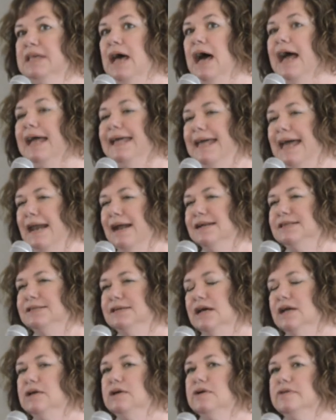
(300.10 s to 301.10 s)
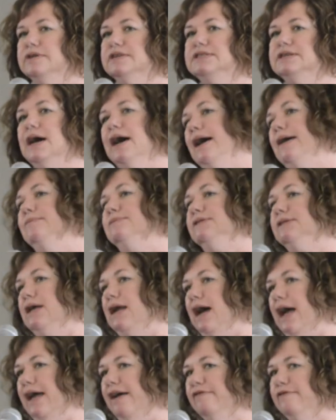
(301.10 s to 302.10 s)
I cannot tell you the times that
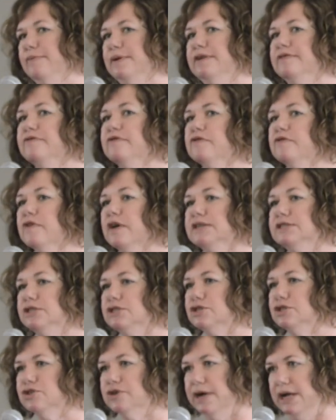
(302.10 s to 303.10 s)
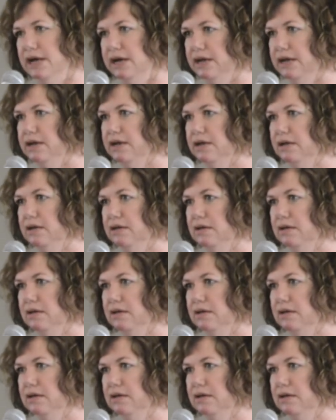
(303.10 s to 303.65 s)
I have been frustrated